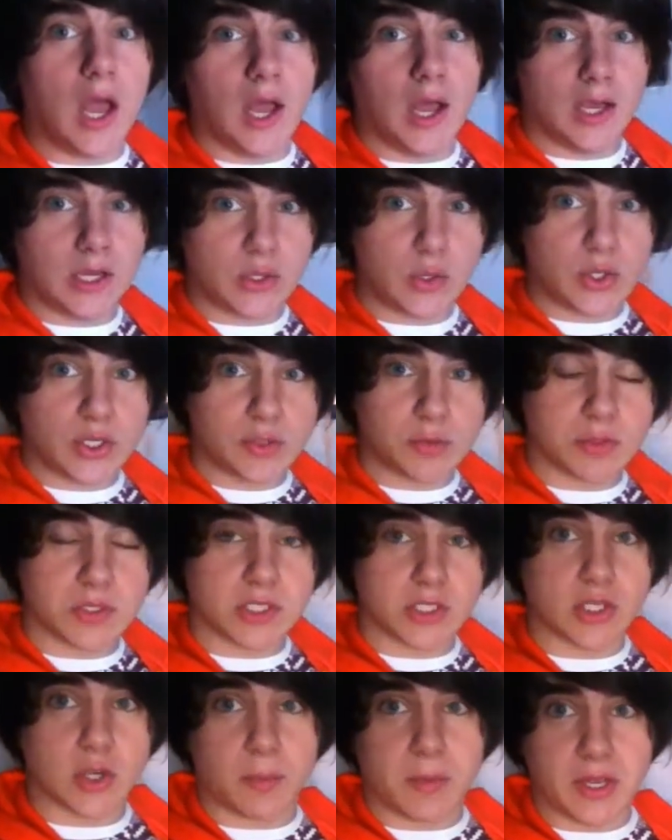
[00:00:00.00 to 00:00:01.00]
Christmas is
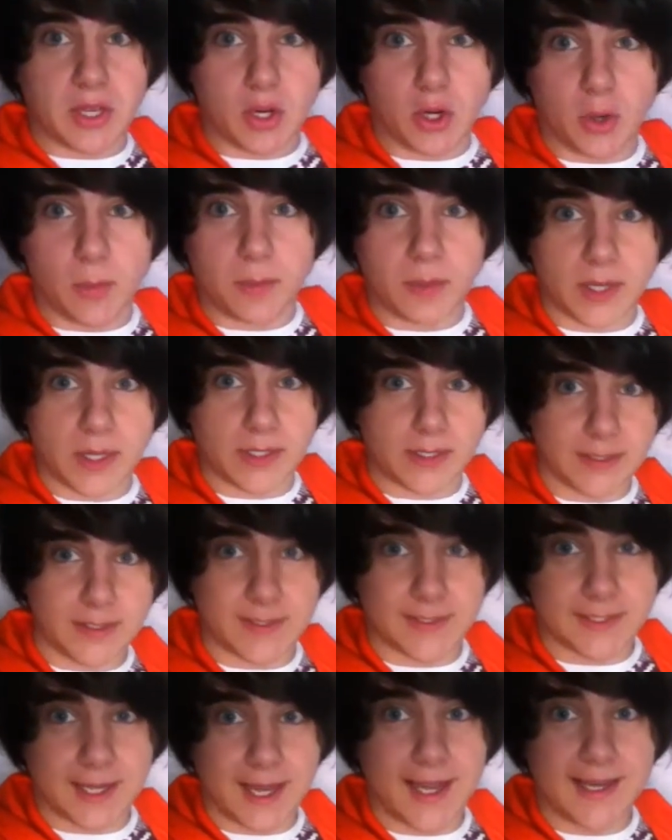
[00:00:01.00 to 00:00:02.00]
coming up and
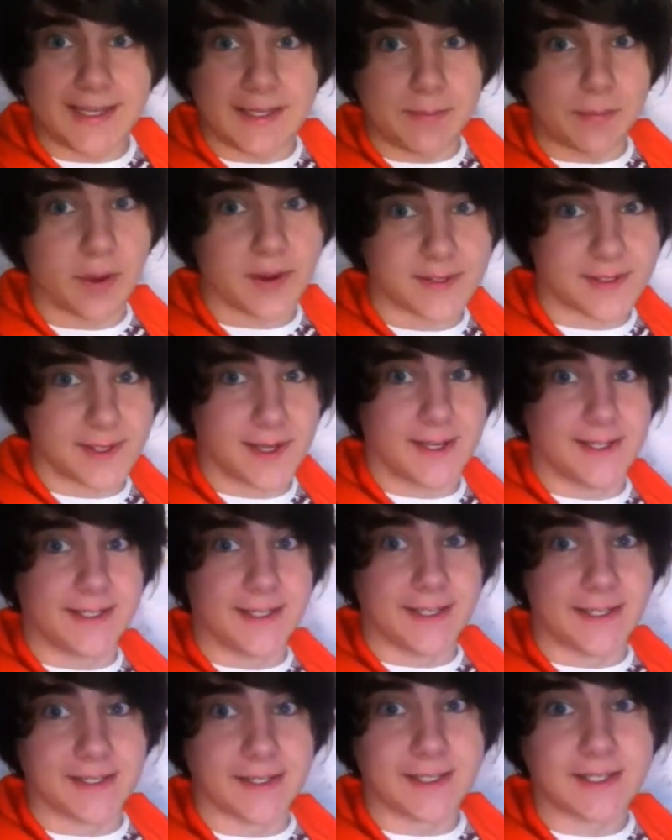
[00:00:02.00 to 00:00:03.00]
I need present
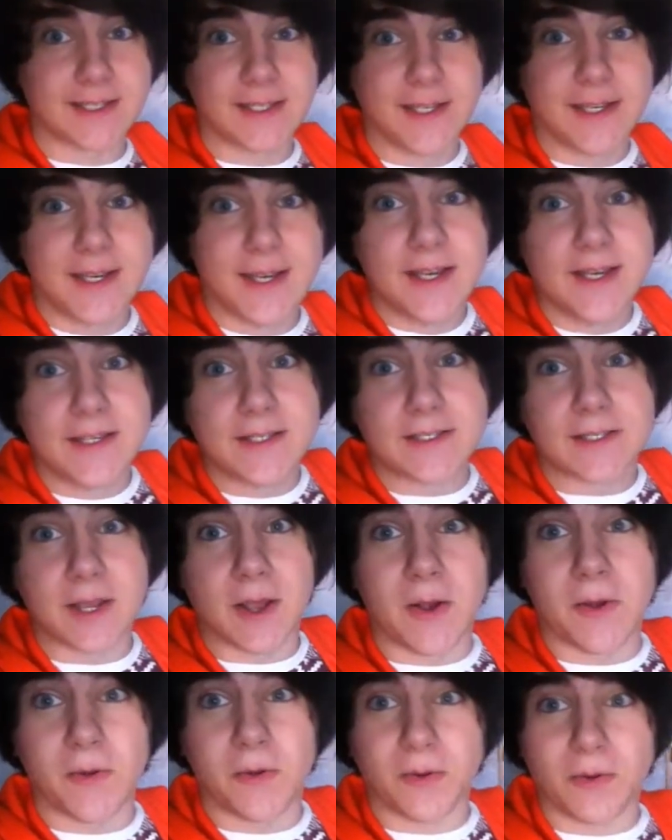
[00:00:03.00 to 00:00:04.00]
ideas.
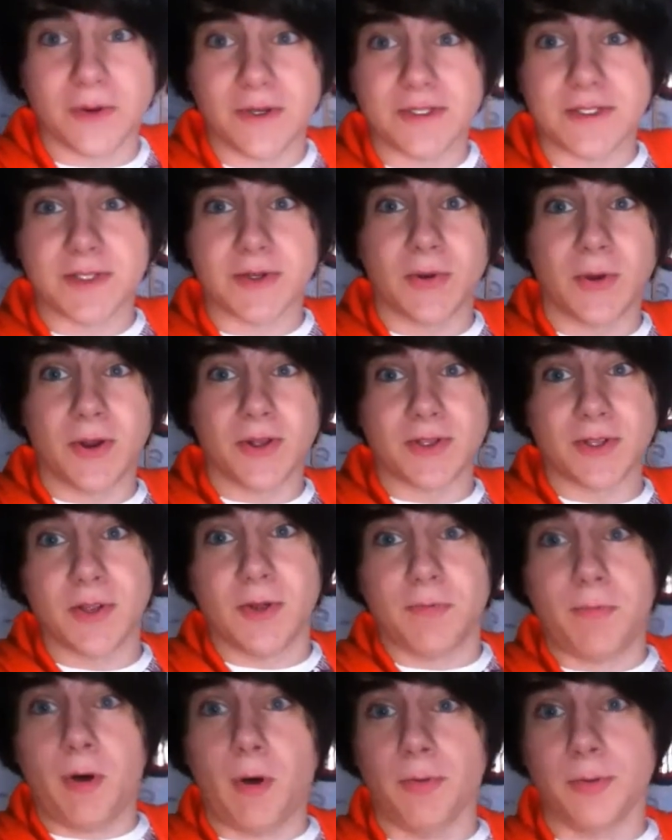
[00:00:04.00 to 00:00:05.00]
So Squirtle or
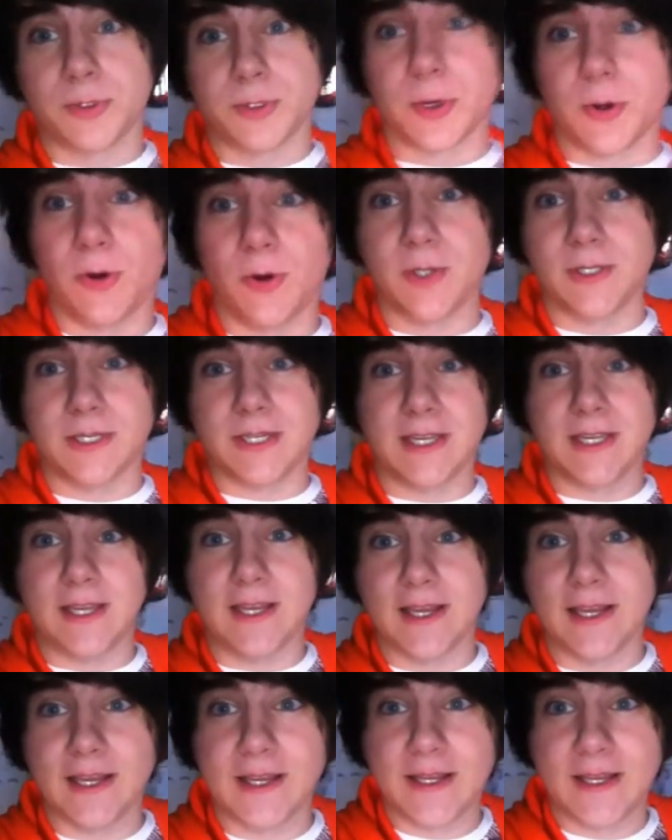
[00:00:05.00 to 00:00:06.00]
Bulbasaur hoodie,
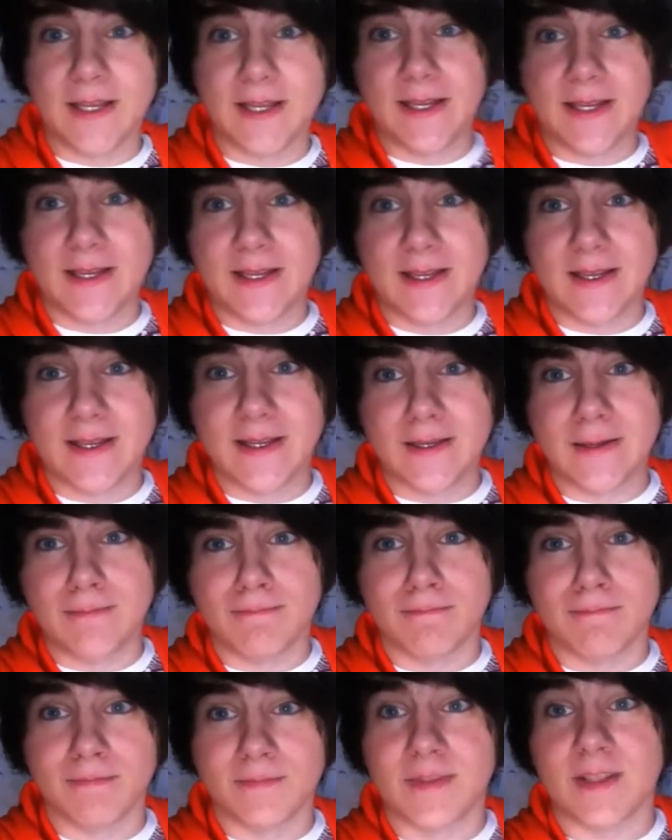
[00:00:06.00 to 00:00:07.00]

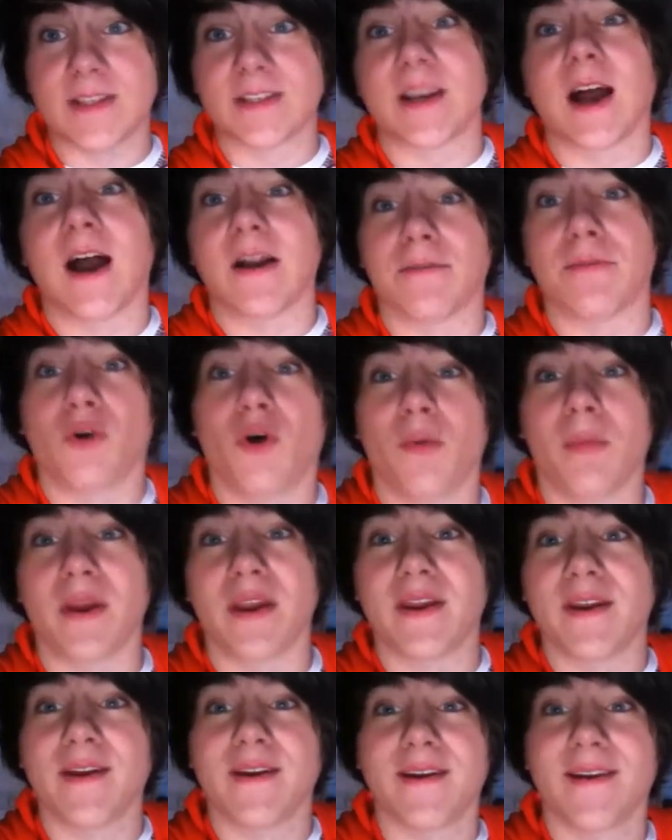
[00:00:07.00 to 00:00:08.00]
decide for me,
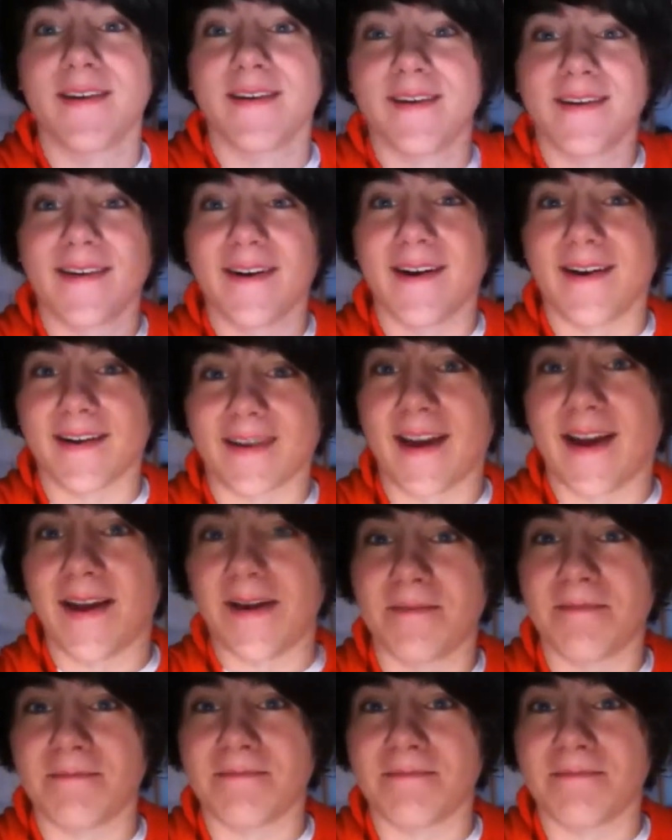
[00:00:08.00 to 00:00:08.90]
okay?